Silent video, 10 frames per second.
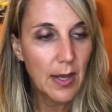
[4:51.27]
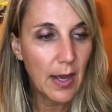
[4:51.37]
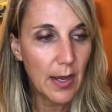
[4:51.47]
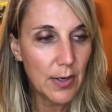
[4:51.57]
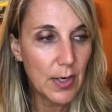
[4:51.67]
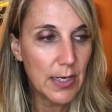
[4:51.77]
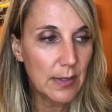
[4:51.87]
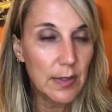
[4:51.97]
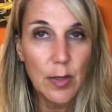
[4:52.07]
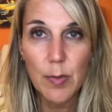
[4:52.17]
You're cutting a
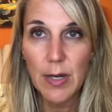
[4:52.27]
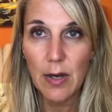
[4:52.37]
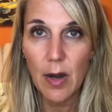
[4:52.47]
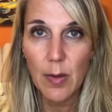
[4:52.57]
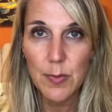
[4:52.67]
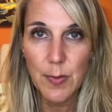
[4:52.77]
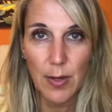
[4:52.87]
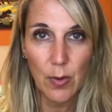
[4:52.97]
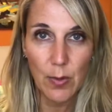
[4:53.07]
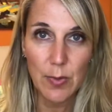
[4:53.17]
little bit of carbs by
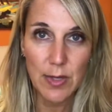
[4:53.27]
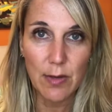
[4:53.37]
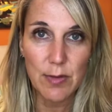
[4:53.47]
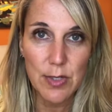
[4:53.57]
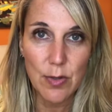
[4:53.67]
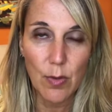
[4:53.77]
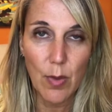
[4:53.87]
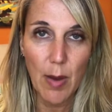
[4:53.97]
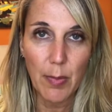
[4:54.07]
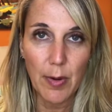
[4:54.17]
going with the original
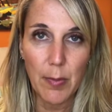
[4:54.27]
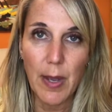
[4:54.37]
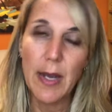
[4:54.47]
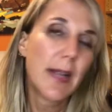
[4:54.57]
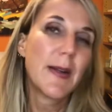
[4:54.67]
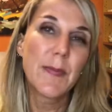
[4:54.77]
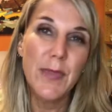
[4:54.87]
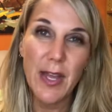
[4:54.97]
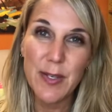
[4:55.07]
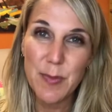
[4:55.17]
Whopper, but
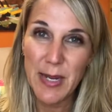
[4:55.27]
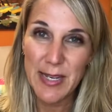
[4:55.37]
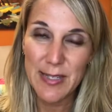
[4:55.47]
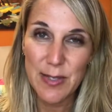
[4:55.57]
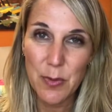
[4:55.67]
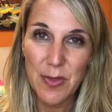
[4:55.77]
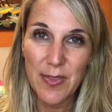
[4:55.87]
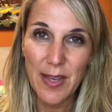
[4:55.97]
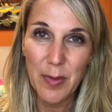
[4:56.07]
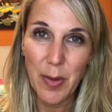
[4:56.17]
not as many as you would
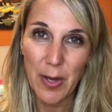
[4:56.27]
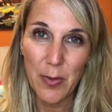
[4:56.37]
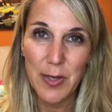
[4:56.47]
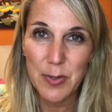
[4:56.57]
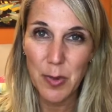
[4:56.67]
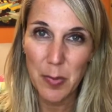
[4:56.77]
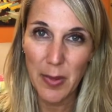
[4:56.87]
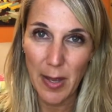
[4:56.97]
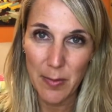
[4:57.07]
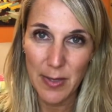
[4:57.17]
think by going to a
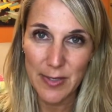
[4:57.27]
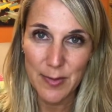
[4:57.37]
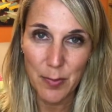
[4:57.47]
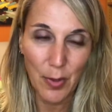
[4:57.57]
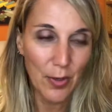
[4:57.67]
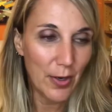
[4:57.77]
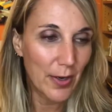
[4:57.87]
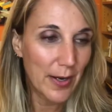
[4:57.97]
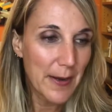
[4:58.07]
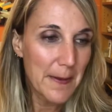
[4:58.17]
plant-based
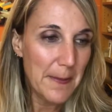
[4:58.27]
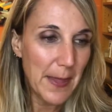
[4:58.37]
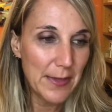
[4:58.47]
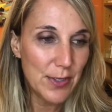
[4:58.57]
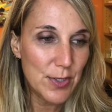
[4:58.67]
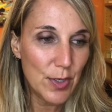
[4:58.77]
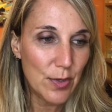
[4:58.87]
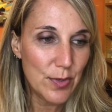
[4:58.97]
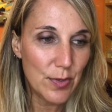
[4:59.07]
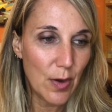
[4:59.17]
burger. And the
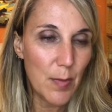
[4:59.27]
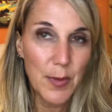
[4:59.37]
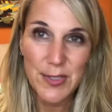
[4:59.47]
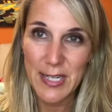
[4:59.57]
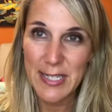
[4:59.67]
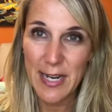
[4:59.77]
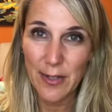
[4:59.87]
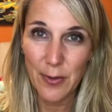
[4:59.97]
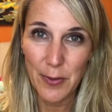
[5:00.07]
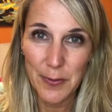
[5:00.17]
sugars are almost
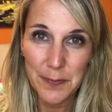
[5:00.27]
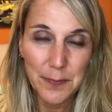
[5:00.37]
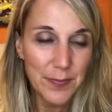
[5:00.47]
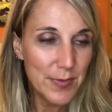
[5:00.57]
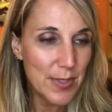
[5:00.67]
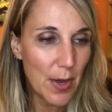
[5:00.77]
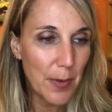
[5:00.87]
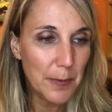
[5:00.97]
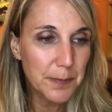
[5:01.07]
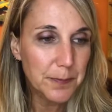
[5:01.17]
identical.
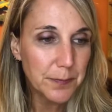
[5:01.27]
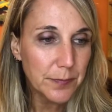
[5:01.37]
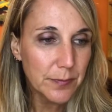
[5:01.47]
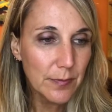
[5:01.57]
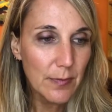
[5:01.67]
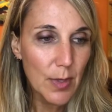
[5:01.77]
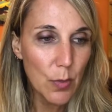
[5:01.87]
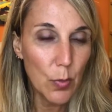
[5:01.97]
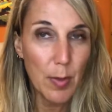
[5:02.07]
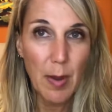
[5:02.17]
So
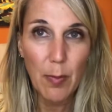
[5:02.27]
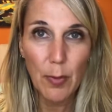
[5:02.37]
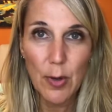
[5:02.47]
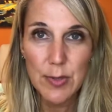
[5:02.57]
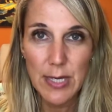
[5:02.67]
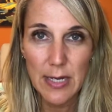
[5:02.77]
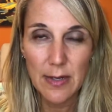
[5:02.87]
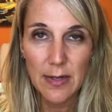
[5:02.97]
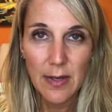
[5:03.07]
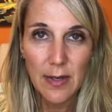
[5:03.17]
what about
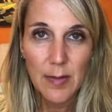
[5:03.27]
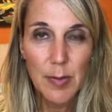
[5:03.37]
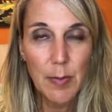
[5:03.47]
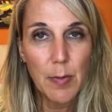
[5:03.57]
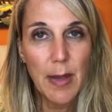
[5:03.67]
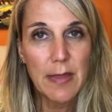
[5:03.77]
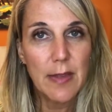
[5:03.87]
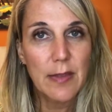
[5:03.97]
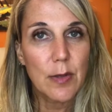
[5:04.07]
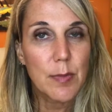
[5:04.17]
protein? People might
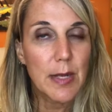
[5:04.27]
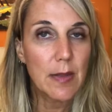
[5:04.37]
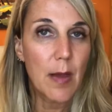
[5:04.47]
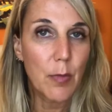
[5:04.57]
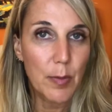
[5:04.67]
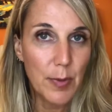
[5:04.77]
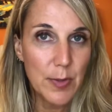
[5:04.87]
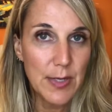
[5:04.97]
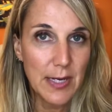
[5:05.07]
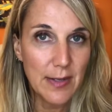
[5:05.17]
think be a lot more
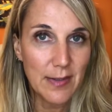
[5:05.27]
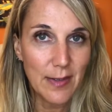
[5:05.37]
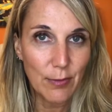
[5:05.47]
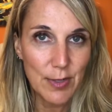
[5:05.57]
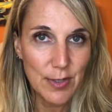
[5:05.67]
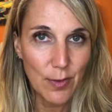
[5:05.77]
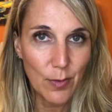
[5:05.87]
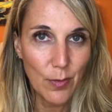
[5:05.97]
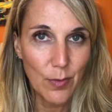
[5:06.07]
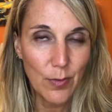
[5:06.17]
protein in the
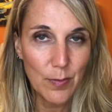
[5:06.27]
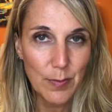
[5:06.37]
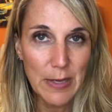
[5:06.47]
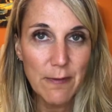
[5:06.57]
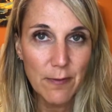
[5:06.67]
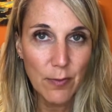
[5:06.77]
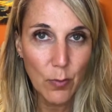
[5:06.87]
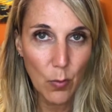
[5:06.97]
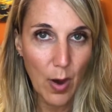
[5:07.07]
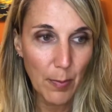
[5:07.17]
original beef
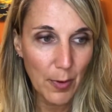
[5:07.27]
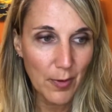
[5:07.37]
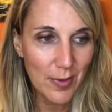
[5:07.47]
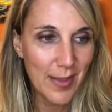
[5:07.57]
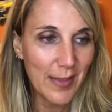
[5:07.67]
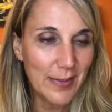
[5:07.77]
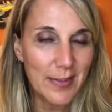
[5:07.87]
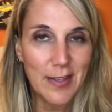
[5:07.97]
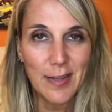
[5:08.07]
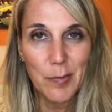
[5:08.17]
Whopper than
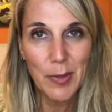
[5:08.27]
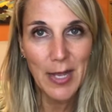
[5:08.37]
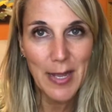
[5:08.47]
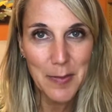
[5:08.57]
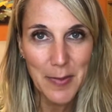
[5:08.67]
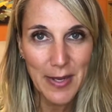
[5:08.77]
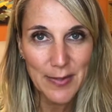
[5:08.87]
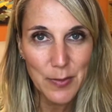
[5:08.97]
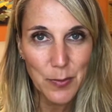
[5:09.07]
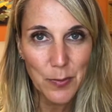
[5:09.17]
the
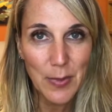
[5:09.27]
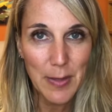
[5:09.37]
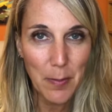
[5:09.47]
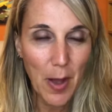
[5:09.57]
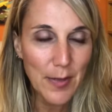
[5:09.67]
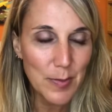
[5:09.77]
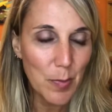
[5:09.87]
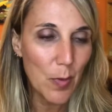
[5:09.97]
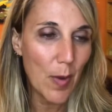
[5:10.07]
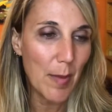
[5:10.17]
plant-based
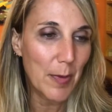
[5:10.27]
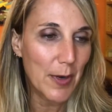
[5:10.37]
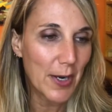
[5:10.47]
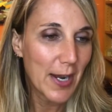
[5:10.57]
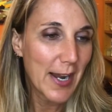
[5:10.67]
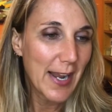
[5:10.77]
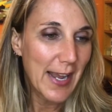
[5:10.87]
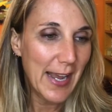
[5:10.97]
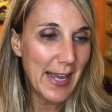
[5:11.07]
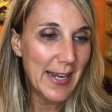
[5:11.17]
Impossible Whopper,
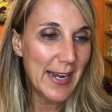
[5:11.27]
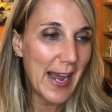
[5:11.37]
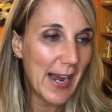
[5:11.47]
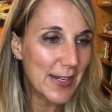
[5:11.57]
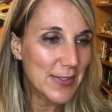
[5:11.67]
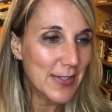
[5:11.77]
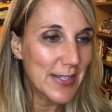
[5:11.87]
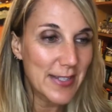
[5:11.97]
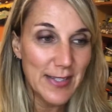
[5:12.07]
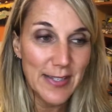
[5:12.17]
and
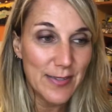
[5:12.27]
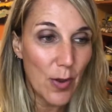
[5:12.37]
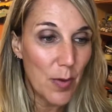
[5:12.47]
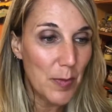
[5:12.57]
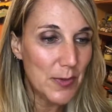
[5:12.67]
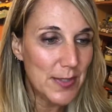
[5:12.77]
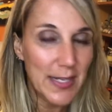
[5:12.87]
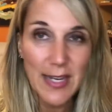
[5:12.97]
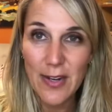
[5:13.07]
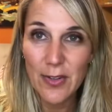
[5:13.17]
actually it's almost
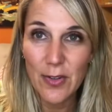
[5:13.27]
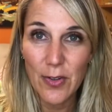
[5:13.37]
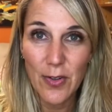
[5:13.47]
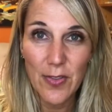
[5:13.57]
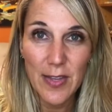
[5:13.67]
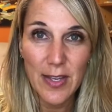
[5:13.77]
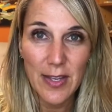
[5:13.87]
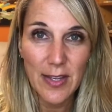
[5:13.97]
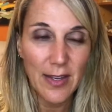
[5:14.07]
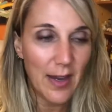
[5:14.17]
identical.
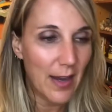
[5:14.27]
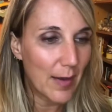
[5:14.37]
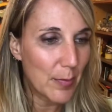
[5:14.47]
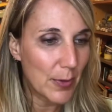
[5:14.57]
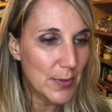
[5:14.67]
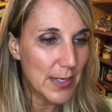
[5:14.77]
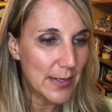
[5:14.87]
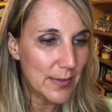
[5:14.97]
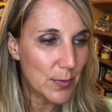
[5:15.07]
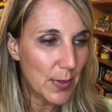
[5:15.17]
The protein
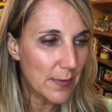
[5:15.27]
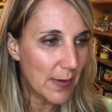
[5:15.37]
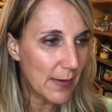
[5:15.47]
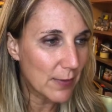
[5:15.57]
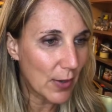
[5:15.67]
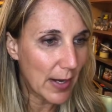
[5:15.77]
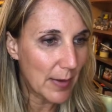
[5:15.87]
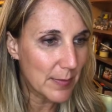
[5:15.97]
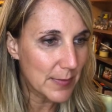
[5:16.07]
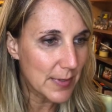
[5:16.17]
is 25
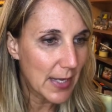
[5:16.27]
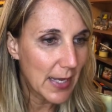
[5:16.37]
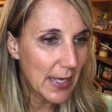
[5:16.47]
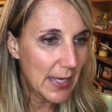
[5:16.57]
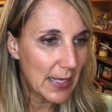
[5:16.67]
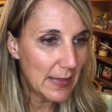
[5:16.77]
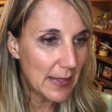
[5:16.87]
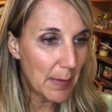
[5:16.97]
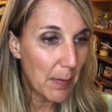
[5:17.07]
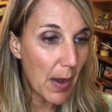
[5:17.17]
grams in
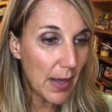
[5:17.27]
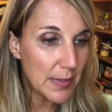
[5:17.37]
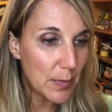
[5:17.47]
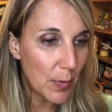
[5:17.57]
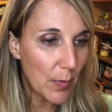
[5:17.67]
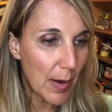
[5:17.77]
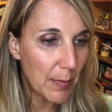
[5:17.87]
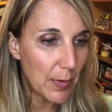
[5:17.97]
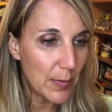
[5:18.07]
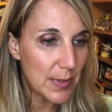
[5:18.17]
the Impossible
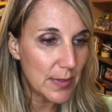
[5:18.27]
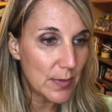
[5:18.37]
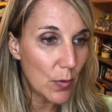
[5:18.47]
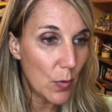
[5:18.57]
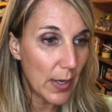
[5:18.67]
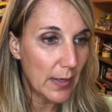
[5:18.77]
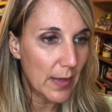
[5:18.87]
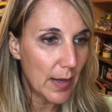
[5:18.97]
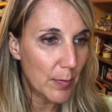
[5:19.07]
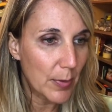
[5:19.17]
Whopper, which is quite a
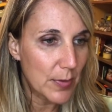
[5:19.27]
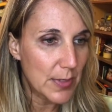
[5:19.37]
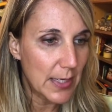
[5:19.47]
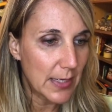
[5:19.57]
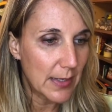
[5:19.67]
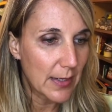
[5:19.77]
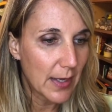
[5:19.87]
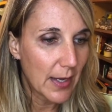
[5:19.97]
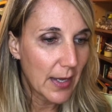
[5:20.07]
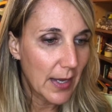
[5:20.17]
lot of protein,
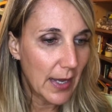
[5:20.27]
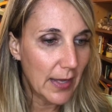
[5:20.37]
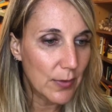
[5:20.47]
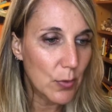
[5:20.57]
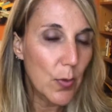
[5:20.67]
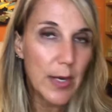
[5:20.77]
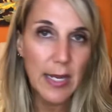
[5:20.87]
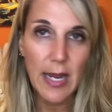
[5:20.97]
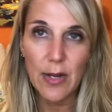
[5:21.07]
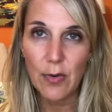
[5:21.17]
and
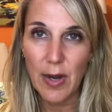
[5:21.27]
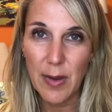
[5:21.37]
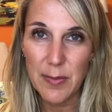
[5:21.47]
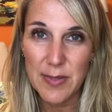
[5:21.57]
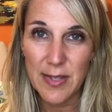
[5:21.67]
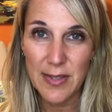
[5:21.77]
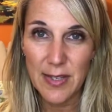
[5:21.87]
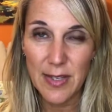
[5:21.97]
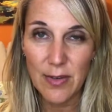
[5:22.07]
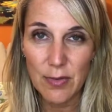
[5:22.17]
28 grams in
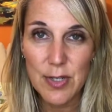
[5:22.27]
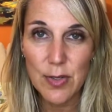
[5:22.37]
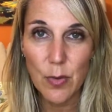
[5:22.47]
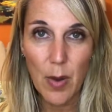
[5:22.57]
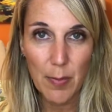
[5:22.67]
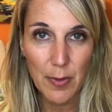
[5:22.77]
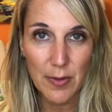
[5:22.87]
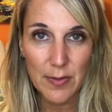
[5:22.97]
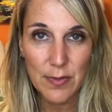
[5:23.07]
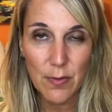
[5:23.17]
the original
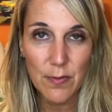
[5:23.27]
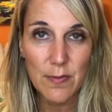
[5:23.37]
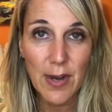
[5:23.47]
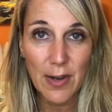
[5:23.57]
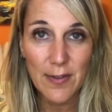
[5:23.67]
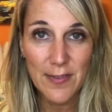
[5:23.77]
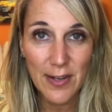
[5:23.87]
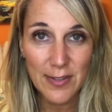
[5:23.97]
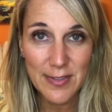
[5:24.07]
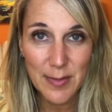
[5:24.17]
Whopper. So very,
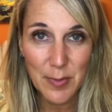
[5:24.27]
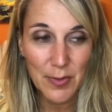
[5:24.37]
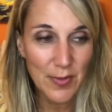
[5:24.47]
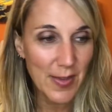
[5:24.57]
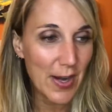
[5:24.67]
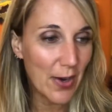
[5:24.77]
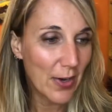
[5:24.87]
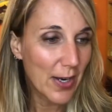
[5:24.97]
very similar there.